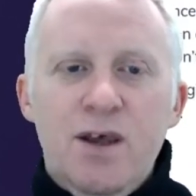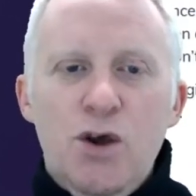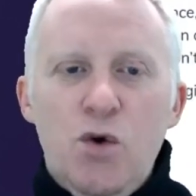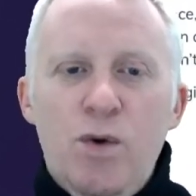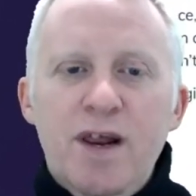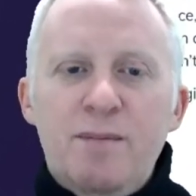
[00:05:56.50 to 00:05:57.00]

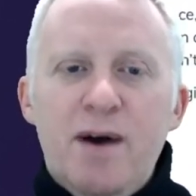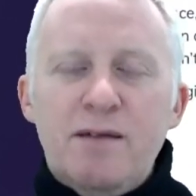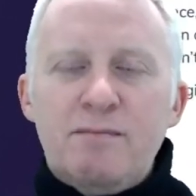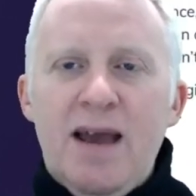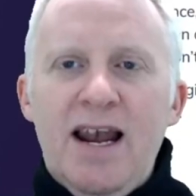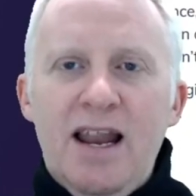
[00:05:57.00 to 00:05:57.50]
What about
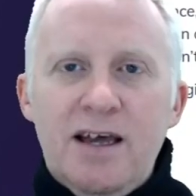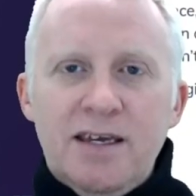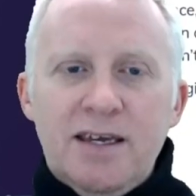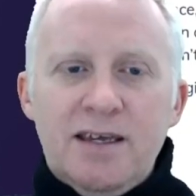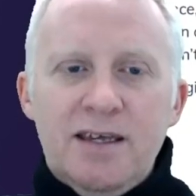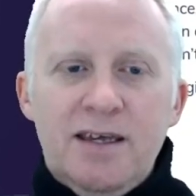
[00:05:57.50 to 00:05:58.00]
my
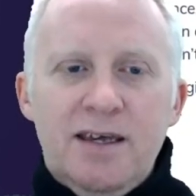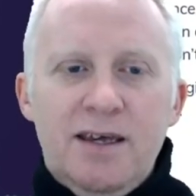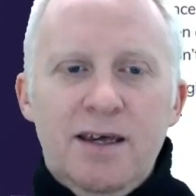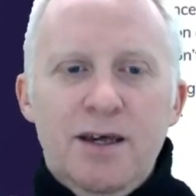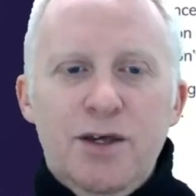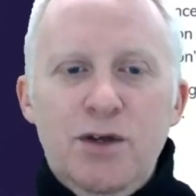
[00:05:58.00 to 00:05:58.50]
logging?
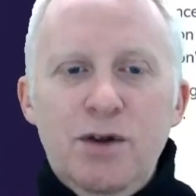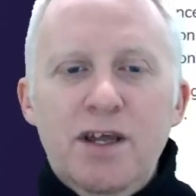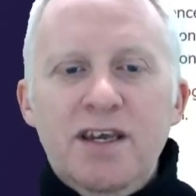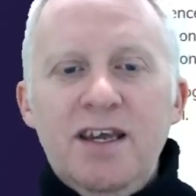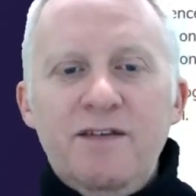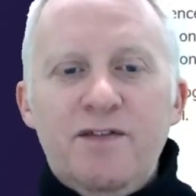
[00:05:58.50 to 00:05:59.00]
Your
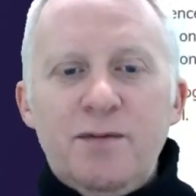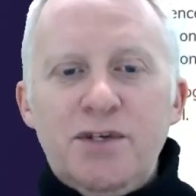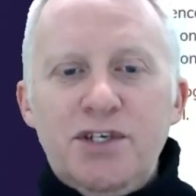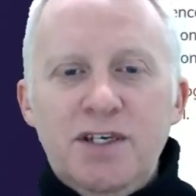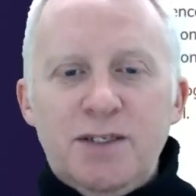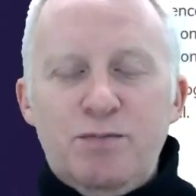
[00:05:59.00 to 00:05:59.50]
logging
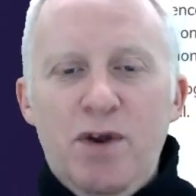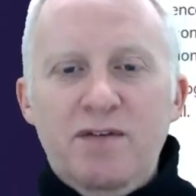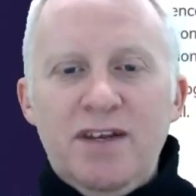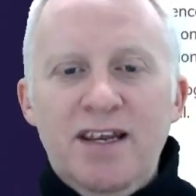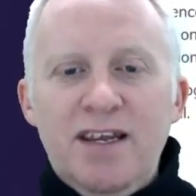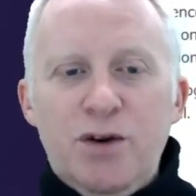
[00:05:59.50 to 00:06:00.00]
information is
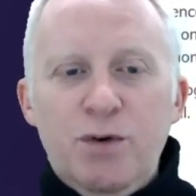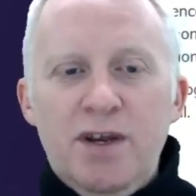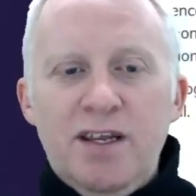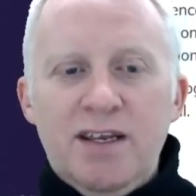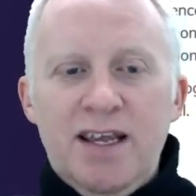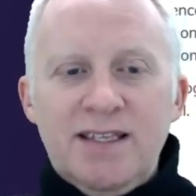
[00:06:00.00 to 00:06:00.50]
privately
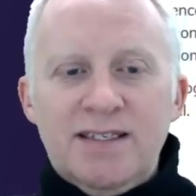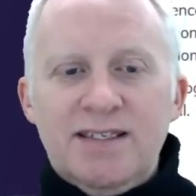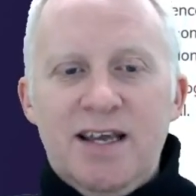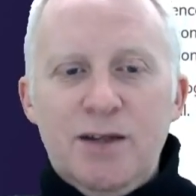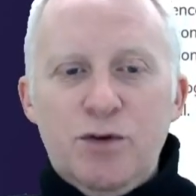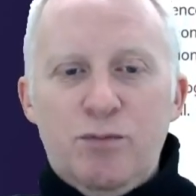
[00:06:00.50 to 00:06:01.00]
created
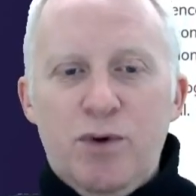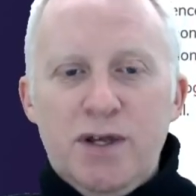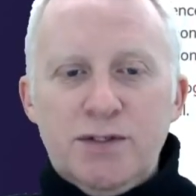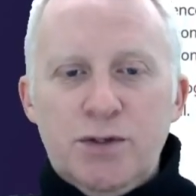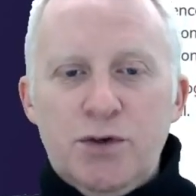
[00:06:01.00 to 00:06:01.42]
inside your browser.